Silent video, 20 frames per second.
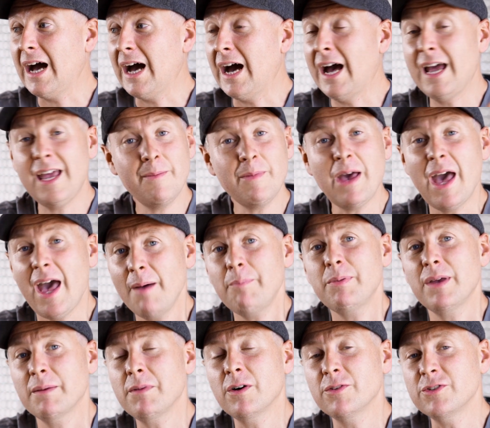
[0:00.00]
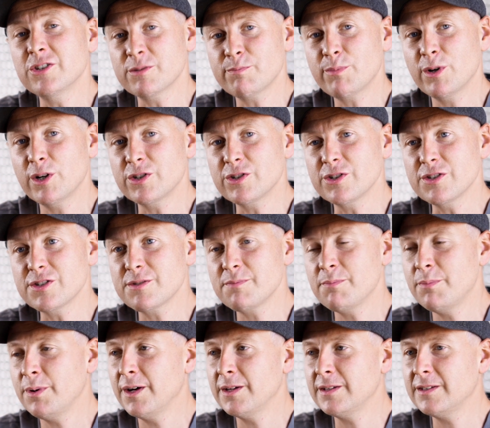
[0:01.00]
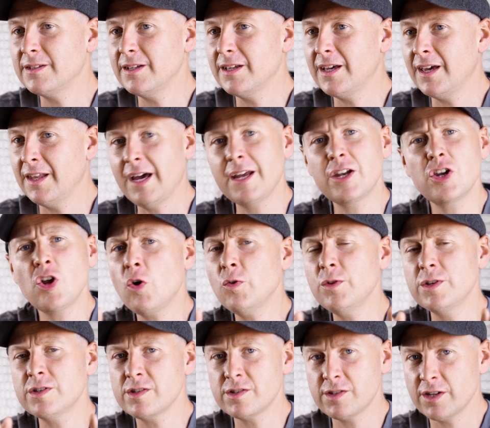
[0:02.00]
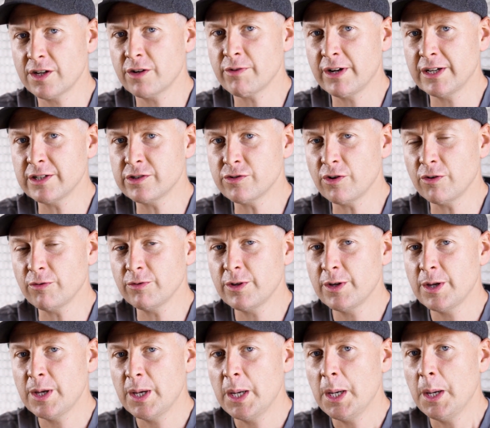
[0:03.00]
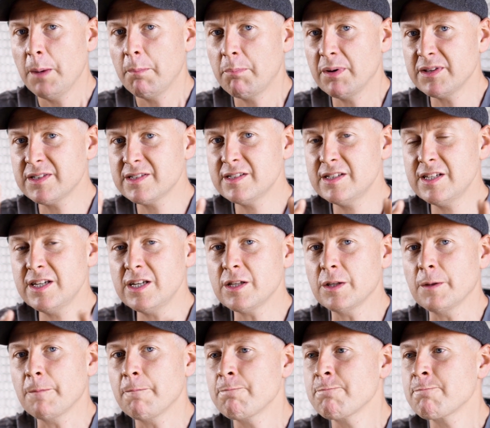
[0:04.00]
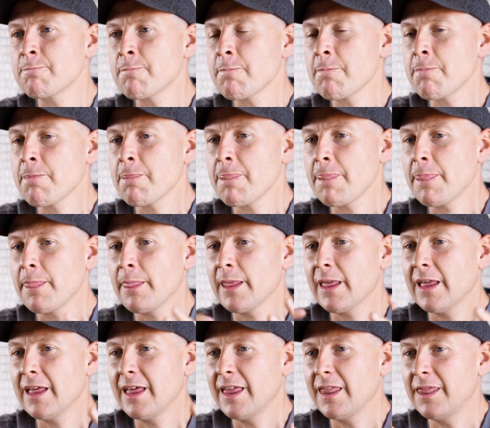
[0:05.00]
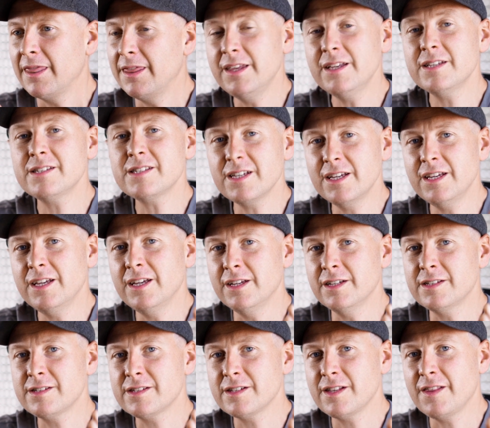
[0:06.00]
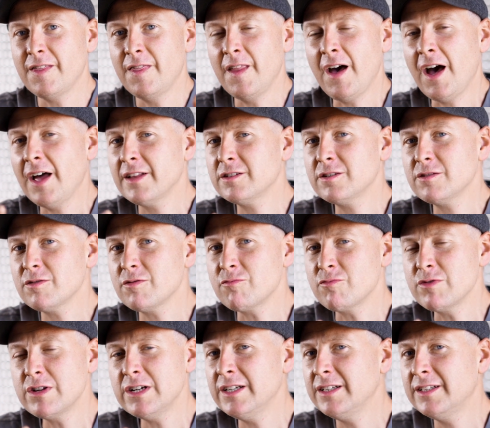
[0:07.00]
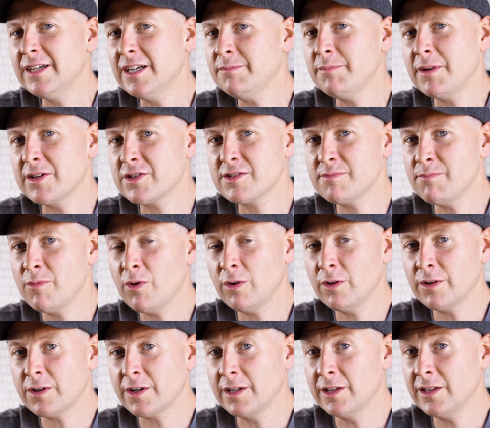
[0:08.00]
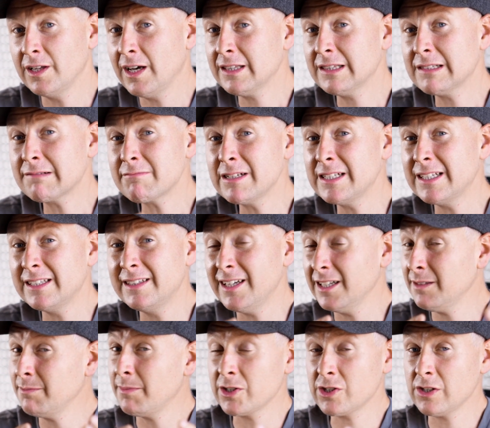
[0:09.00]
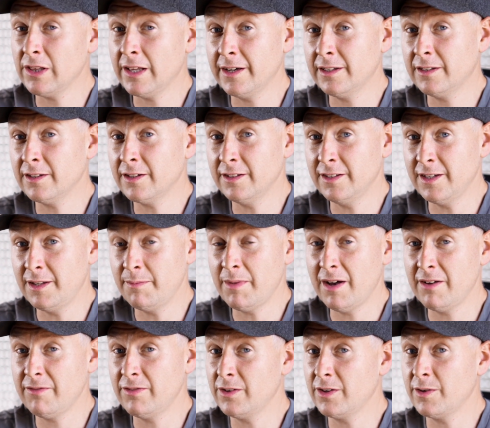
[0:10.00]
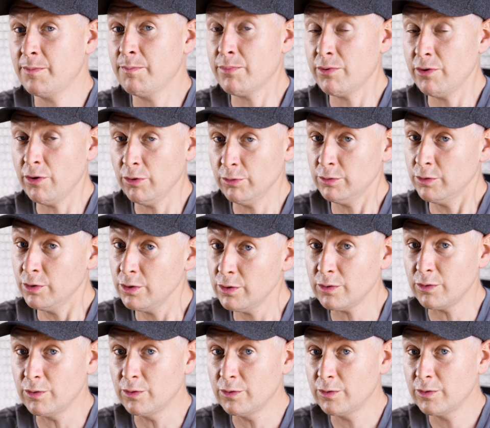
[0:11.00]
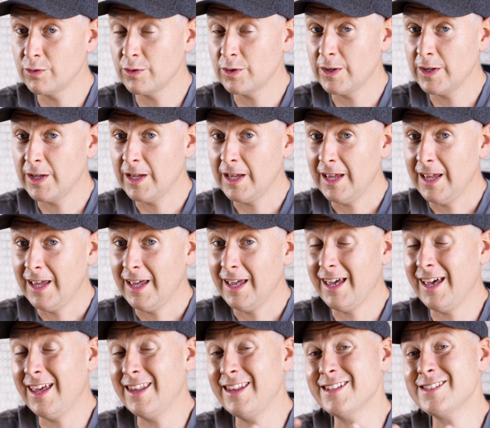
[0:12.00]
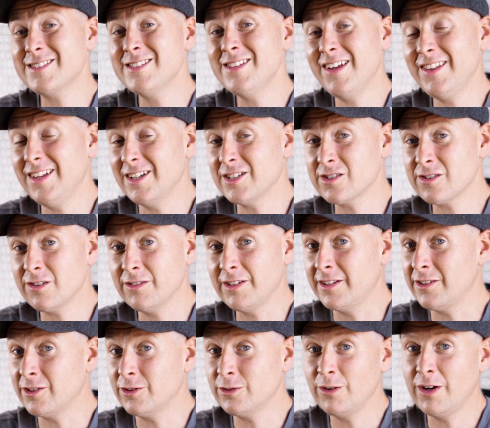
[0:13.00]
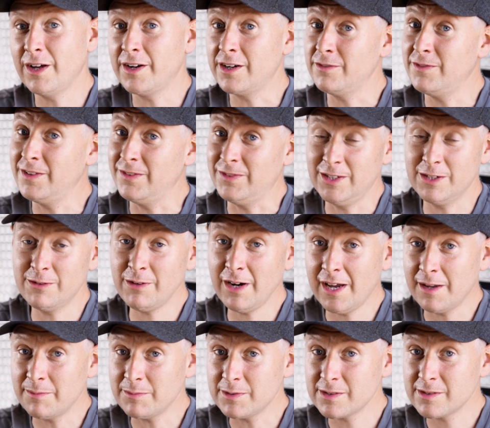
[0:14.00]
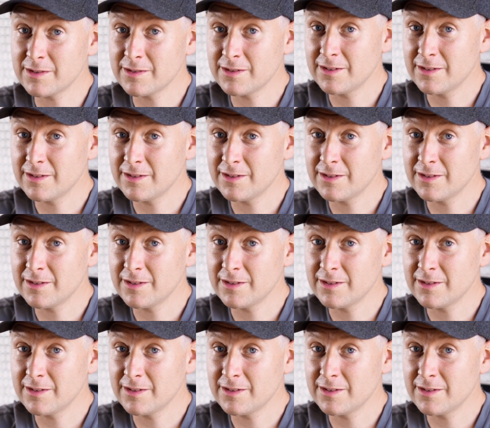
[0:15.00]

I am happy about this purchase, and I know this is a great drone, but still, this is not really that much smaller and not really that much lighter than MAVIC Pro 2. And it's not a drone under 250 grams.